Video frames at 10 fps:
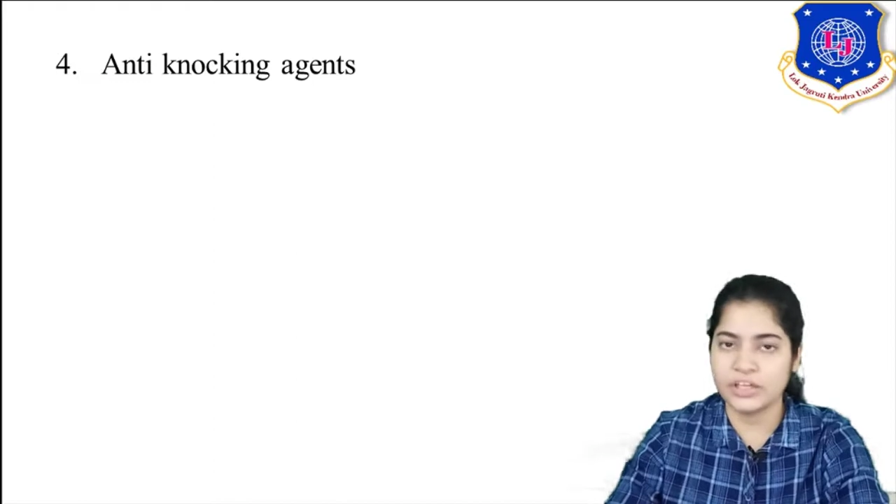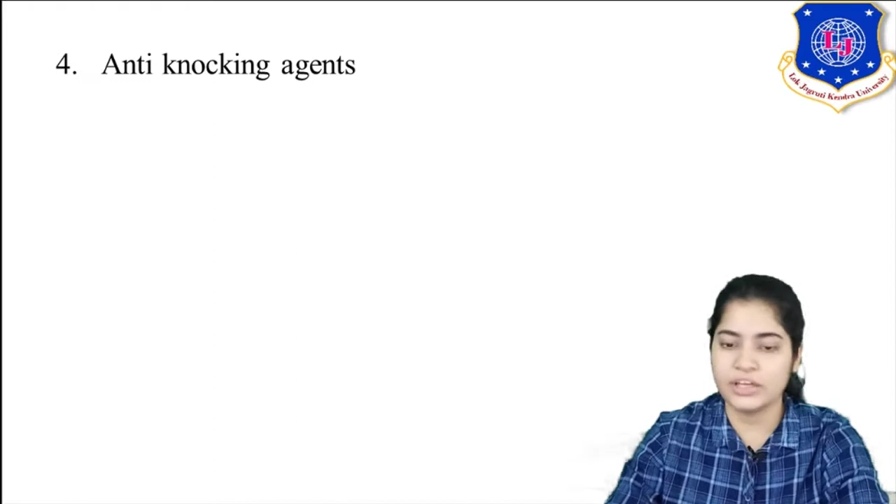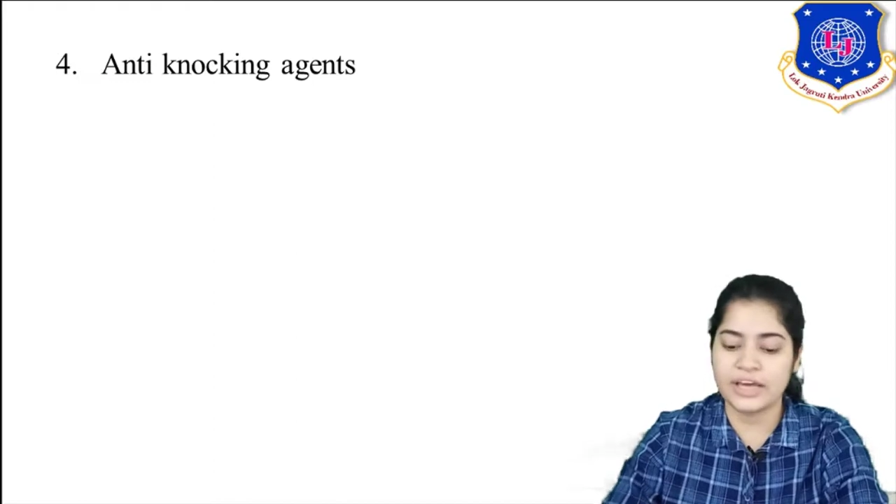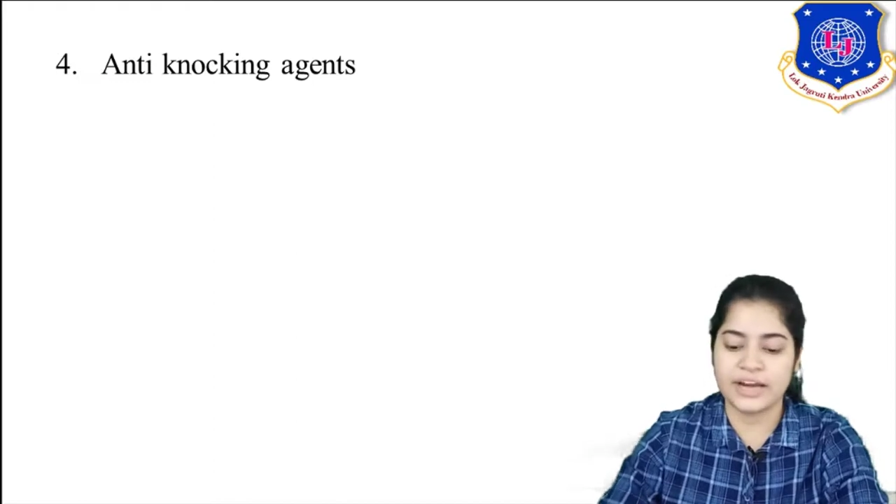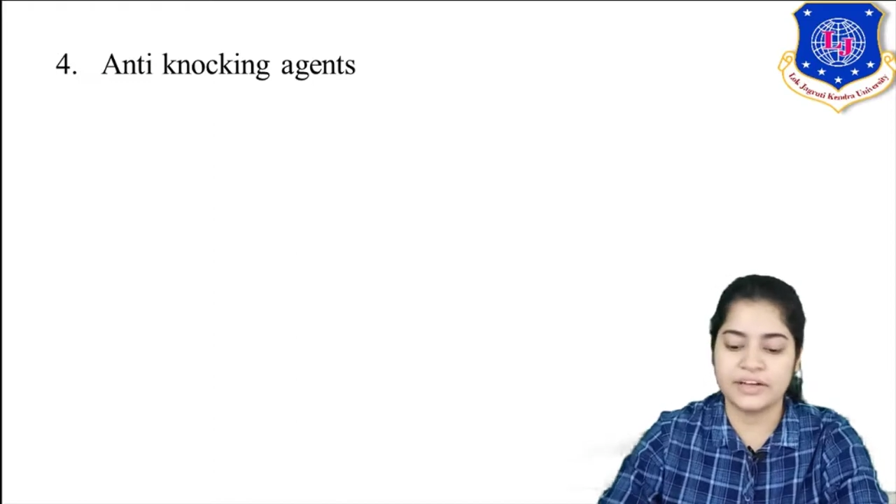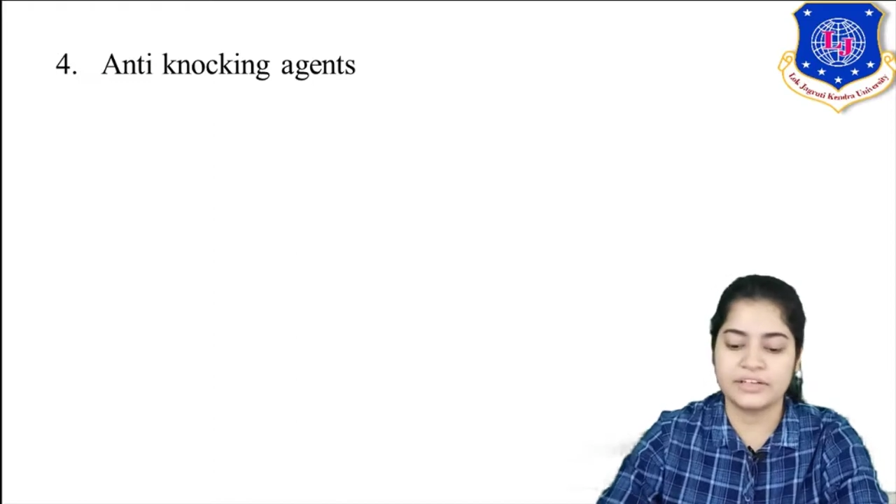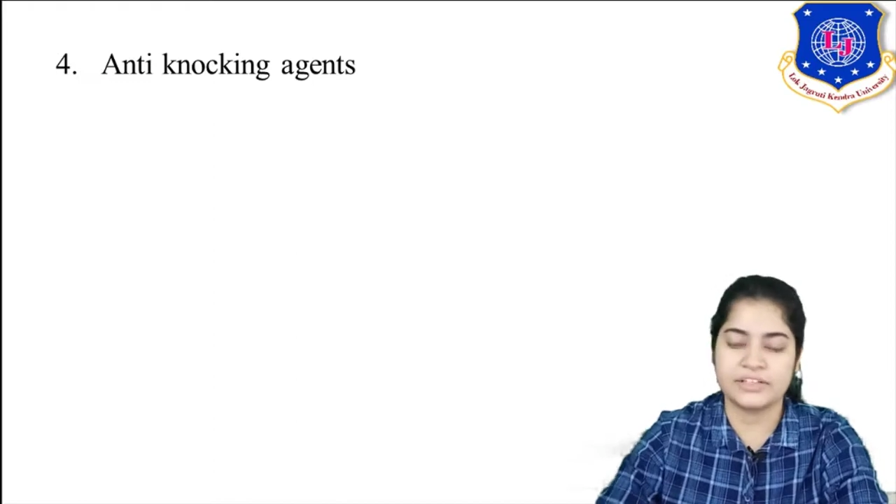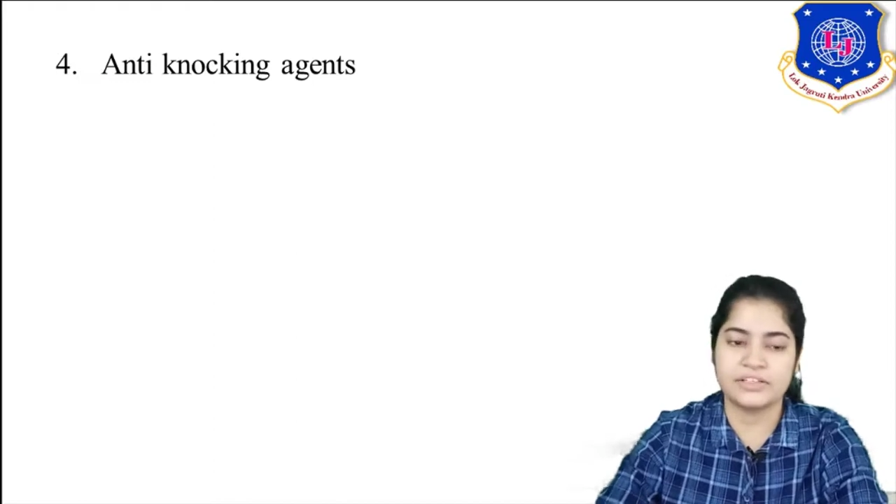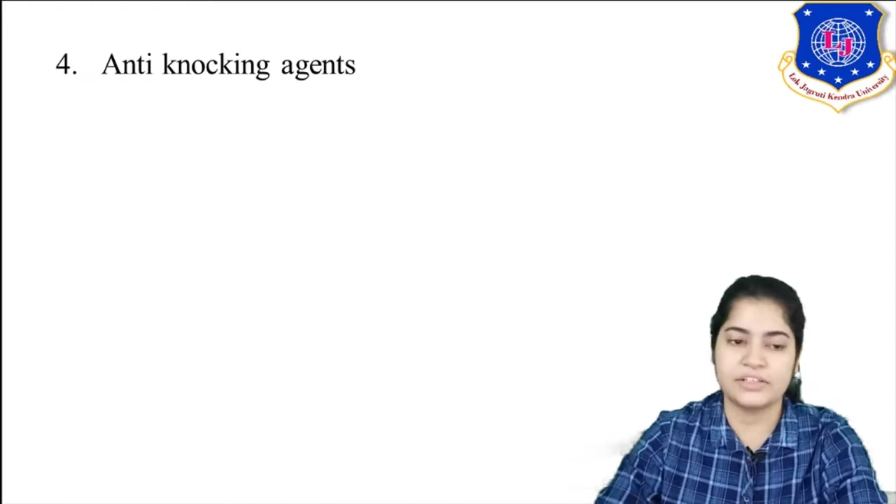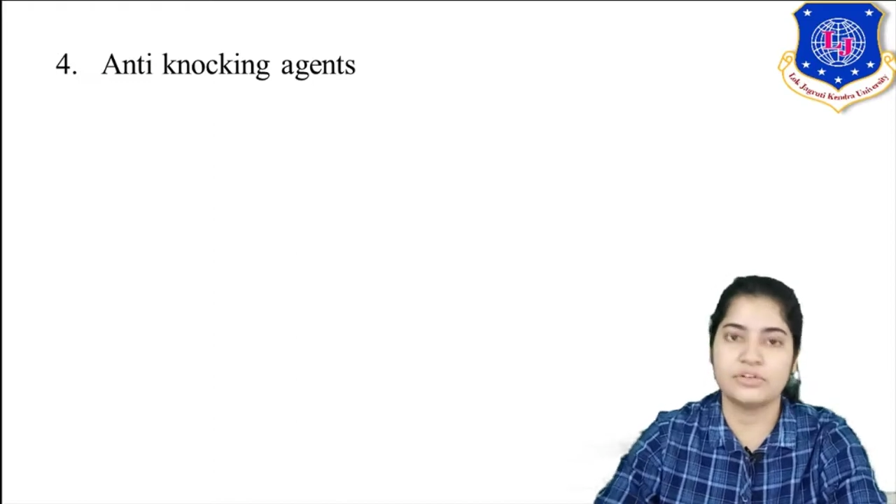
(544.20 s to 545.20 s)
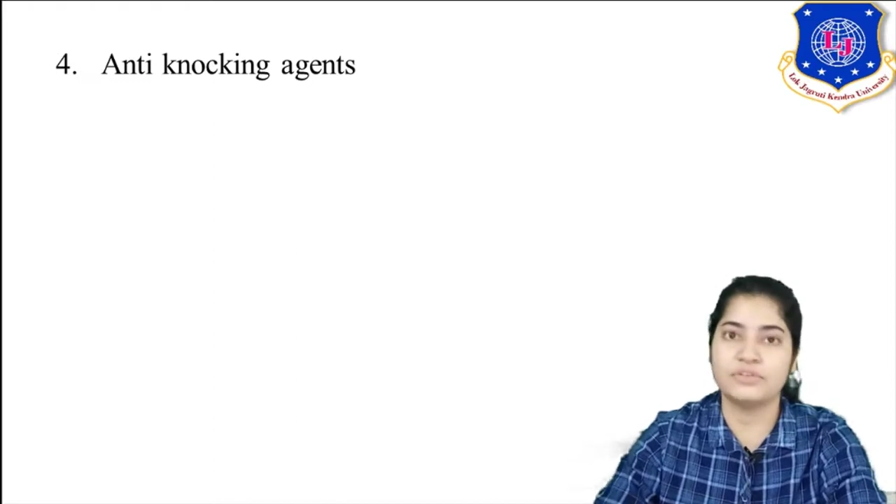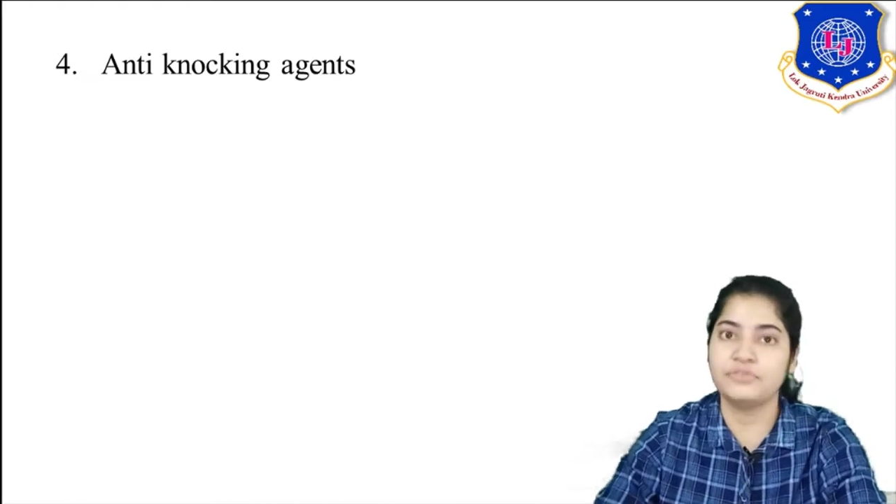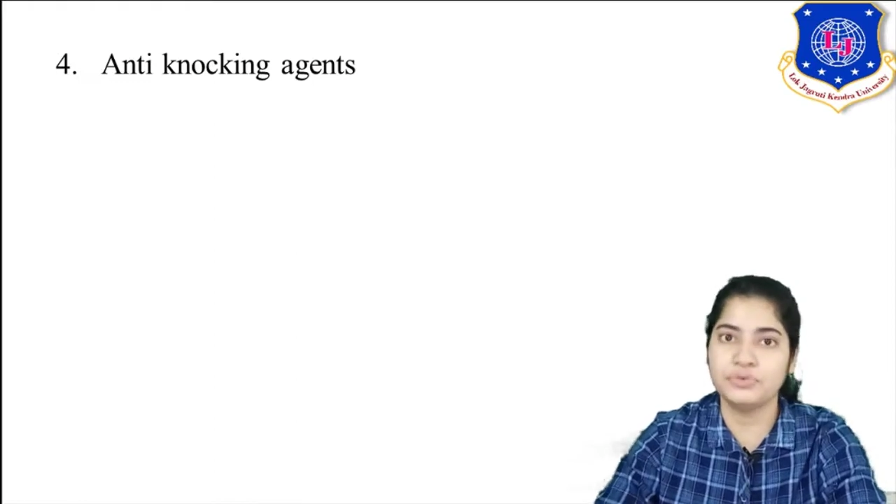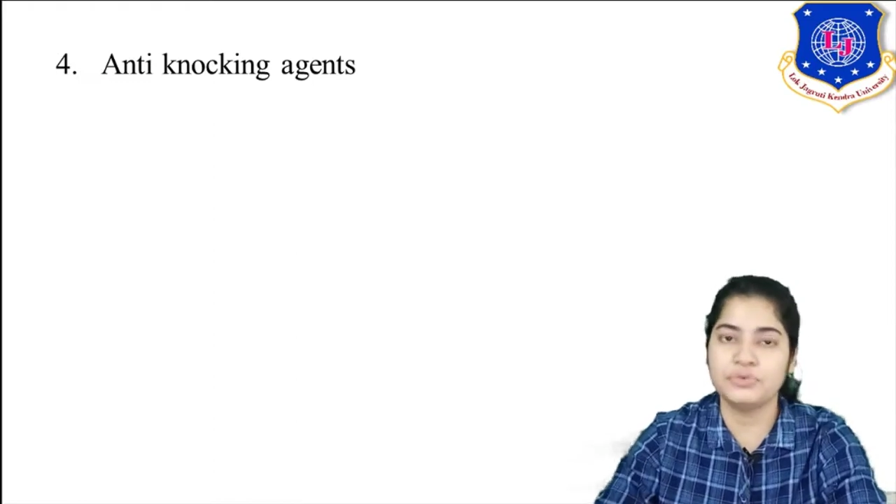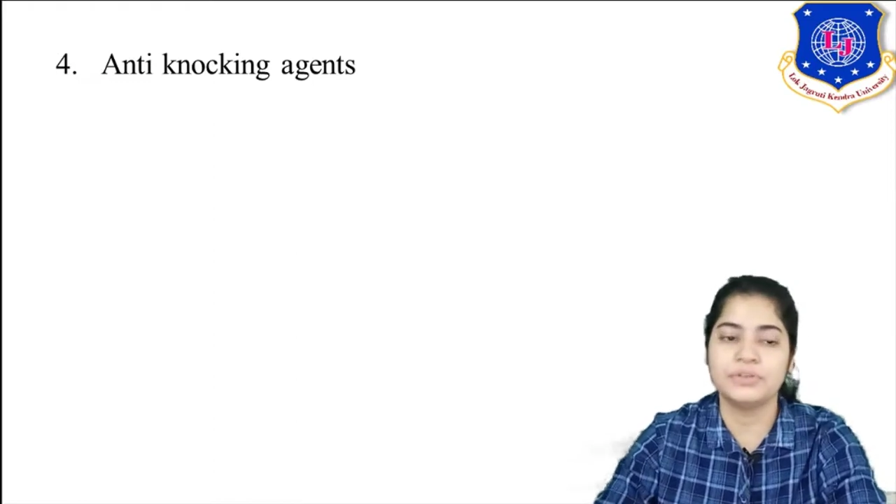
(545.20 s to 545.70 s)
characteristics of
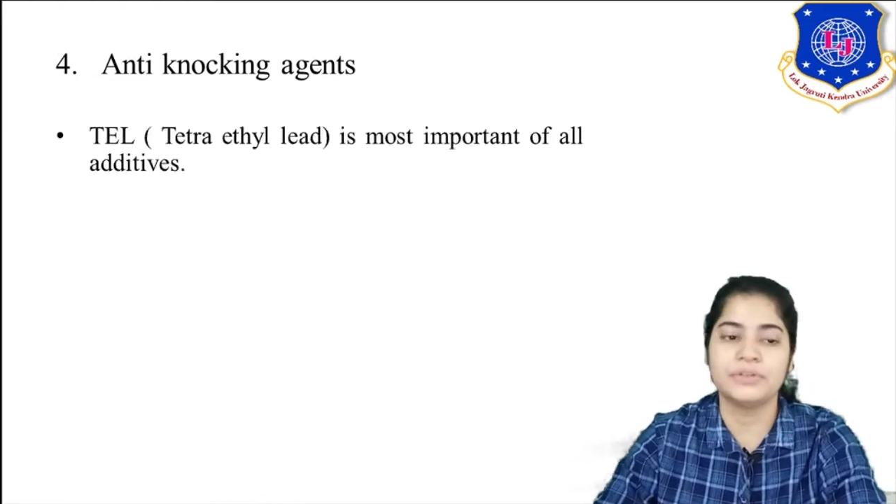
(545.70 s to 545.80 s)
fuel.